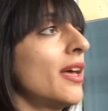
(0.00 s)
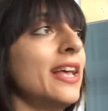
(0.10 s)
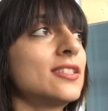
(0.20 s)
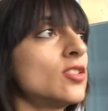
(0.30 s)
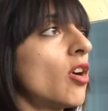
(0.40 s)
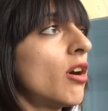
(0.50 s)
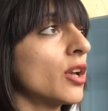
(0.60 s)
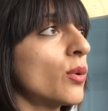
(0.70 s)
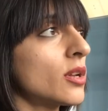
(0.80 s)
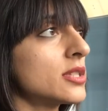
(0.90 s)
It's not a high
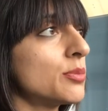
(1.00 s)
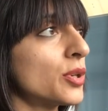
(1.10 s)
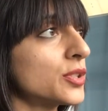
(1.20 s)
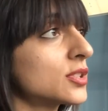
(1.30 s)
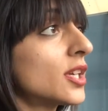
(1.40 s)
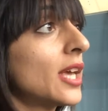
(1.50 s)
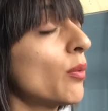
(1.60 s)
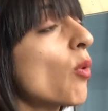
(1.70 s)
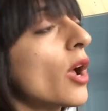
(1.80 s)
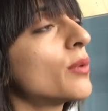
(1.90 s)
quality product. Okay,
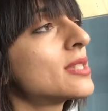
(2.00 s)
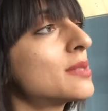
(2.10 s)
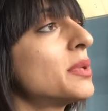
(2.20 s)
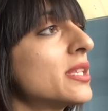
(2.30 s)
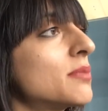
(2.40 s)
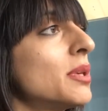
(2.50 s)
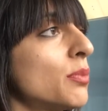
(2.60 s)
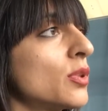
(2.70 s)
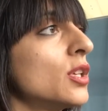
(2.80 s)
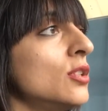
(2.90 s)
we'll go and speak to
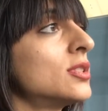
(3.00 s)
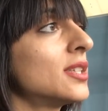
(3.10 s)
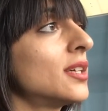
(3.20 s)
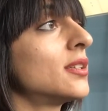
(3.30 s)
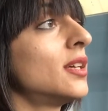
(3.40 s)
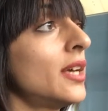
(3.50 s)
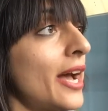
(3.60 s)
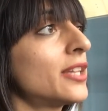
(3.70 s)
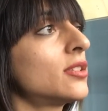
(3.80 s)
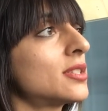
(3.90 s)
people that use it
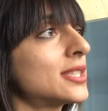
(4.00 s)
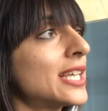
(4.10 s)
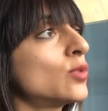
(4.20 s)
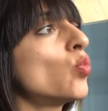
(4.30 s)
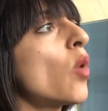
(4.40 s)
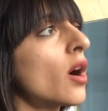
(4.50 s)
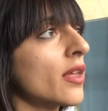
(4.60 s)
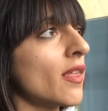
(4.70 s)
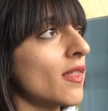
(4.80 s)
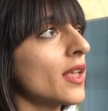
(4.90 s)
and understand why
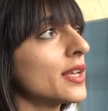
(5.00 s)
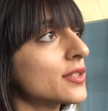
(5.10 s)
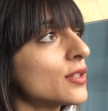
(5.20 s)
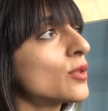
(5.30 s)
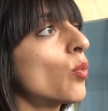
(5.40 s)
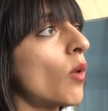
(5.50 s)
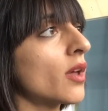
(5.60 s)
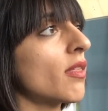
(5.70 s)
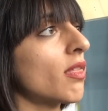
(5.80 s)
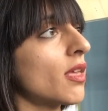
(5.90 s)
they think it's good and why
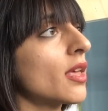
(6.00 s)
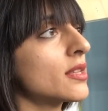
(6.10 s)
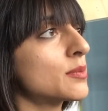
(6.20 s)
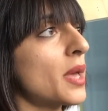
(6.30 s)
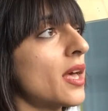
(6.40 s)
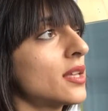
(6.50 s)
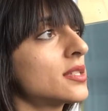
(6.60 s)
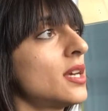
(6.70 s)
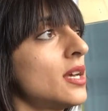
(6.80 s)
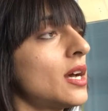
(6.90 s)
they think it's bad,
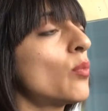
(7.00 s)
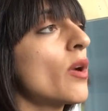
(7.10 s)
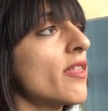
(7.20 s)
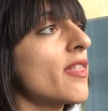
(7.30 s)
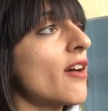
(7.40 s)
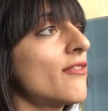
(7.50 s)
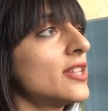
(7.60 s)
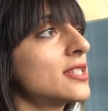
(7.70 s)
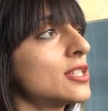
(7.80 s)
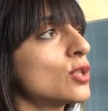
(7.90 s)
and whether that
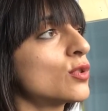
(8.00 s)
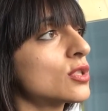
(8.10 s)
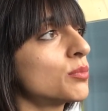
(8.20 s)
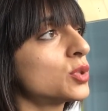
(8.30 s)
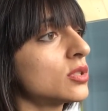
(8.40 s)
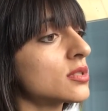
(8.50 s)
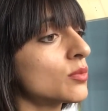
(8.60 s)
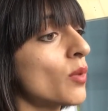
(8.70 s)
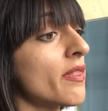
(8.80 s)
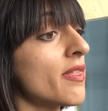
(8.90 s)
fits into your assumptions
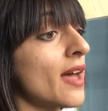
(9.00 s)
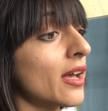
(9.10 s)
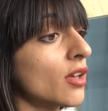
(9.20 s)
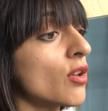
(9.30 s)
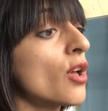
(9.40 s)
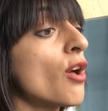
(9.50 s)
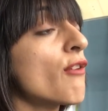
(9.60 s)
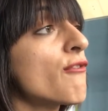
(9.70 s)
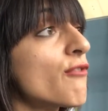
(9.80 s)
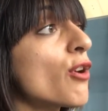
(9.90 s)
and whether that can
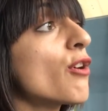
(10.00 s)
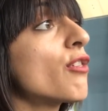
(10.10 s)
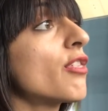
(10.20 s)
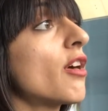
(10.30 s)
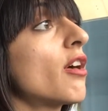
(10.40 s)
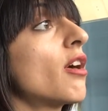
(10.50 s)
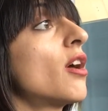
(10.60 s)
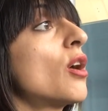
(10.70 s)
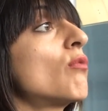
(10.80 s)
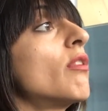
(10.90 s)
further
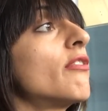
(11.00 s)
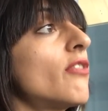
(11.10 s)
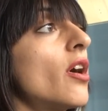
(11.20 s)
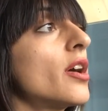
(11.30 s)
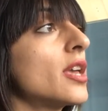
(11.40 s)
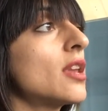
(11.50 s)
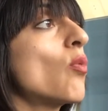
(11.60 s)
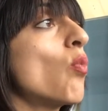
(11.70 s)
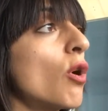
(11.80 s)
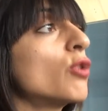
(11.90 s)
refine
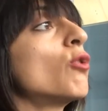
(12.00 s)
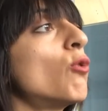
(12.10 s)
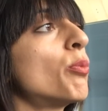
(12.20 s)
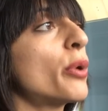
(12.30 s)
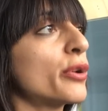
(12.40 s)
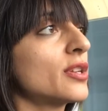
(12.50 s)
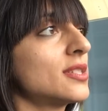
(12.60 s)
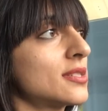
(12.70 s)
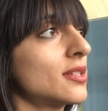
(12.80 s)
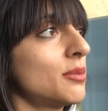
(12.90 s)
what your product
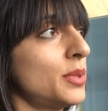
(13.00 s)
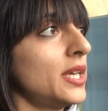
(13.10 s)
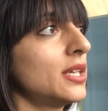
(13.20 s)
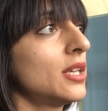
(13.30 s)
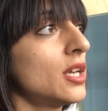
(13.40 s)
is going to be.